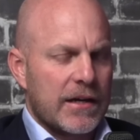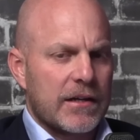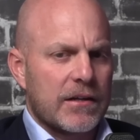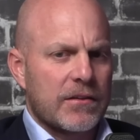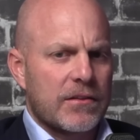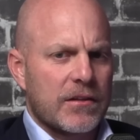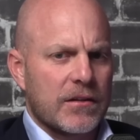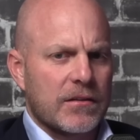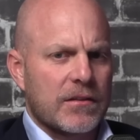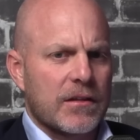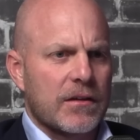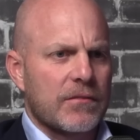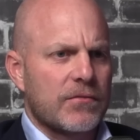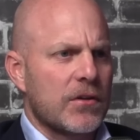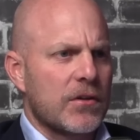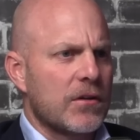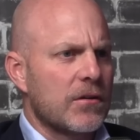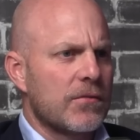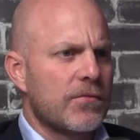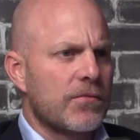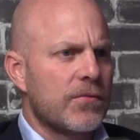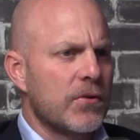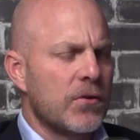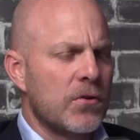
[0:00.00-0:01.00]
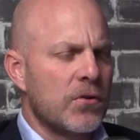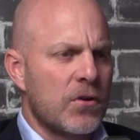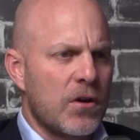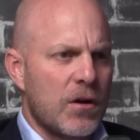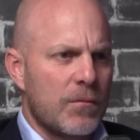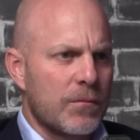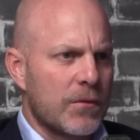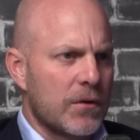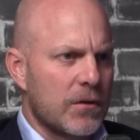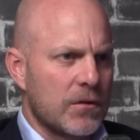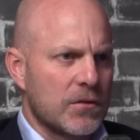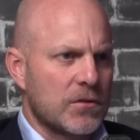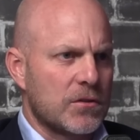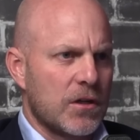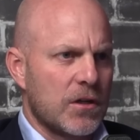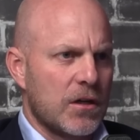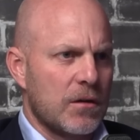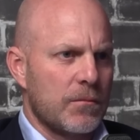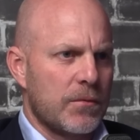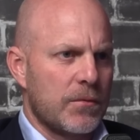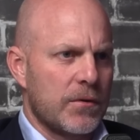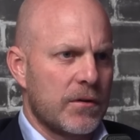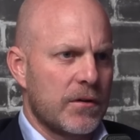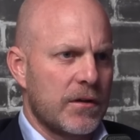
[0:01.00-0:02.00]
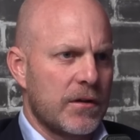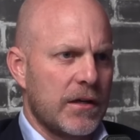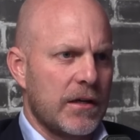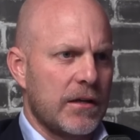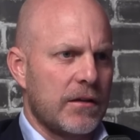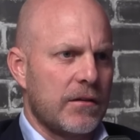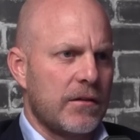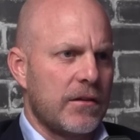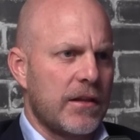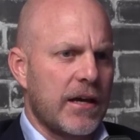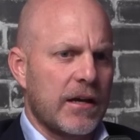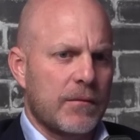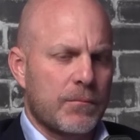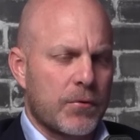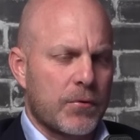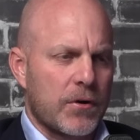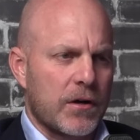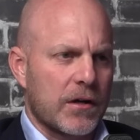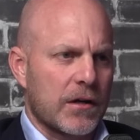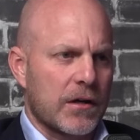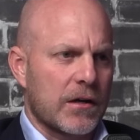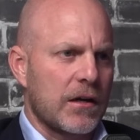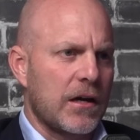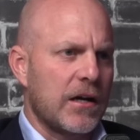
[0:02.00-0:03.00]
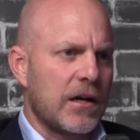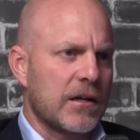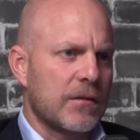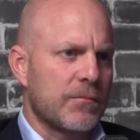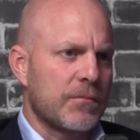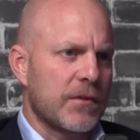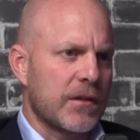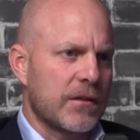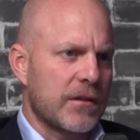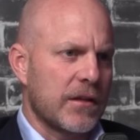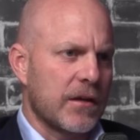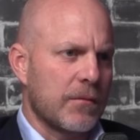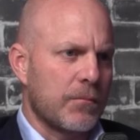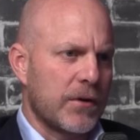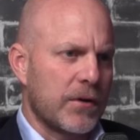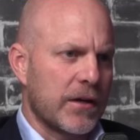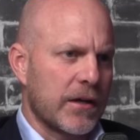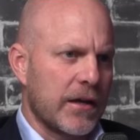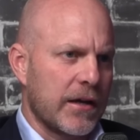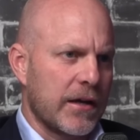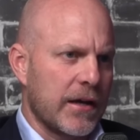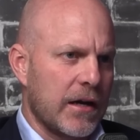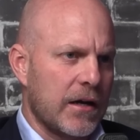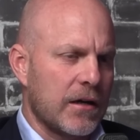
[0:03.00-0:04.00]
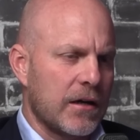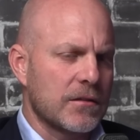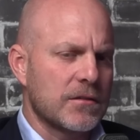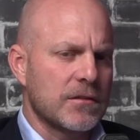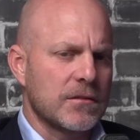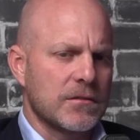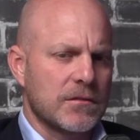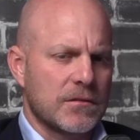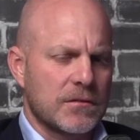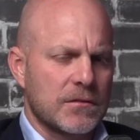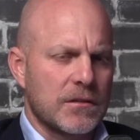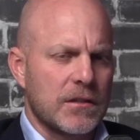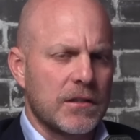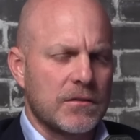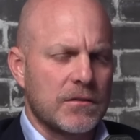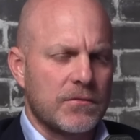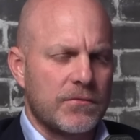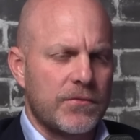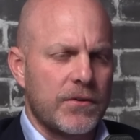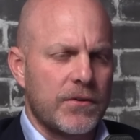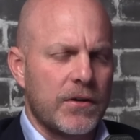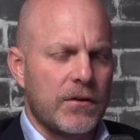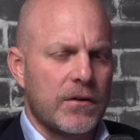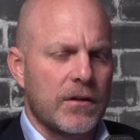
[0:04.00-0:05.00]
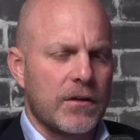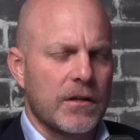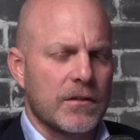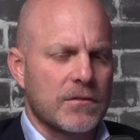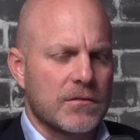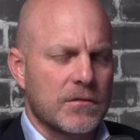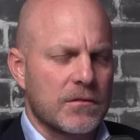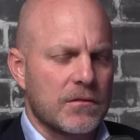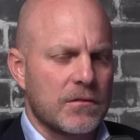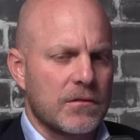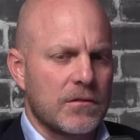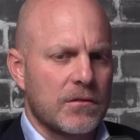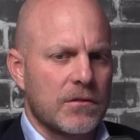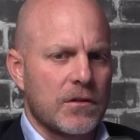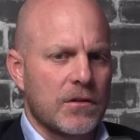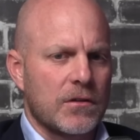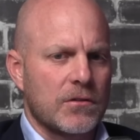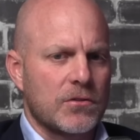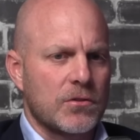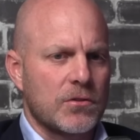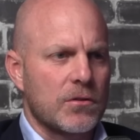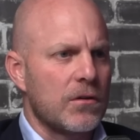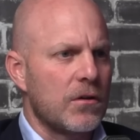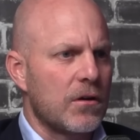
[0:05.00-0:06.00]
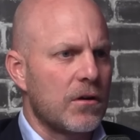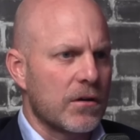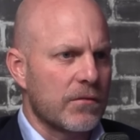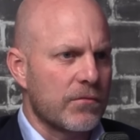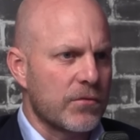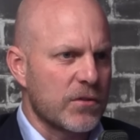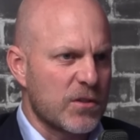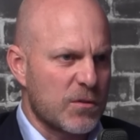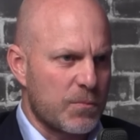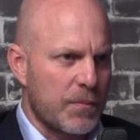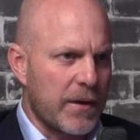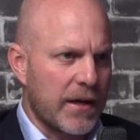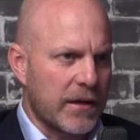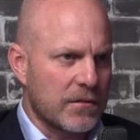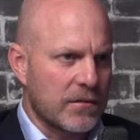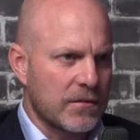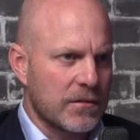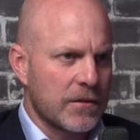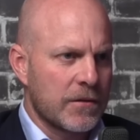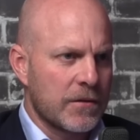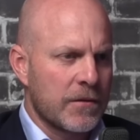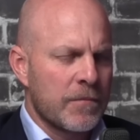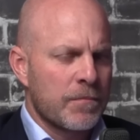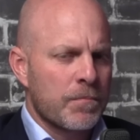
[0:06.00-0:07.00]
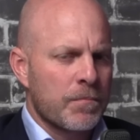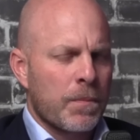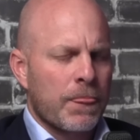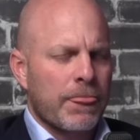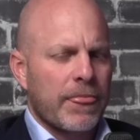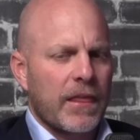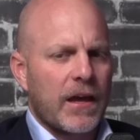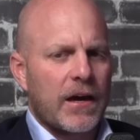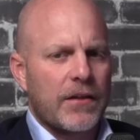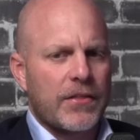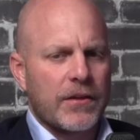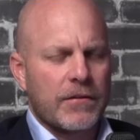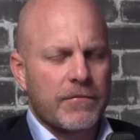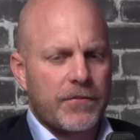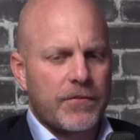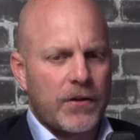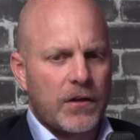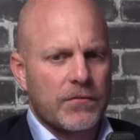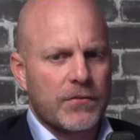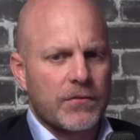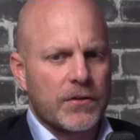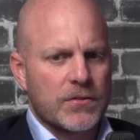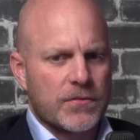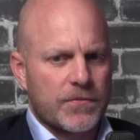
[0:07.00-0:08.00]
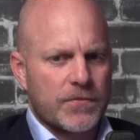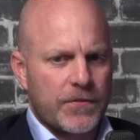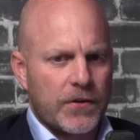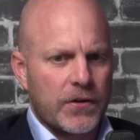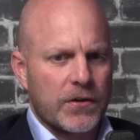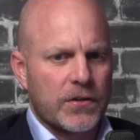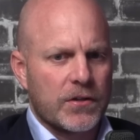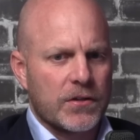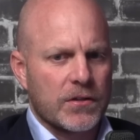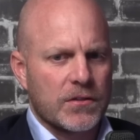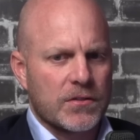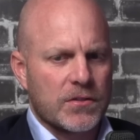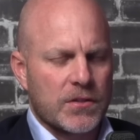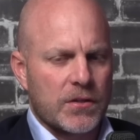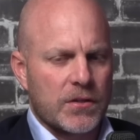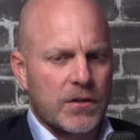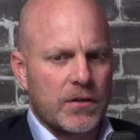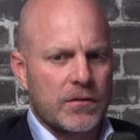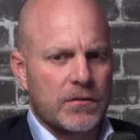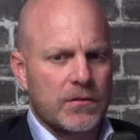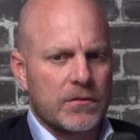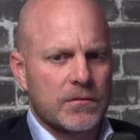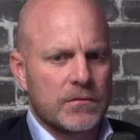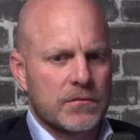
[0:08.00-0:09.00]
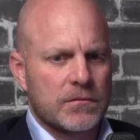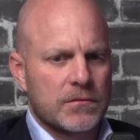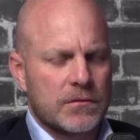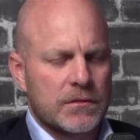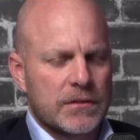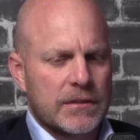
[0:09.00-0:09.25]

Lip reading: And I think they've done a phenomenal job in that product lineup that they're bringing out is due a lot of respect. I think Volvo's focus though,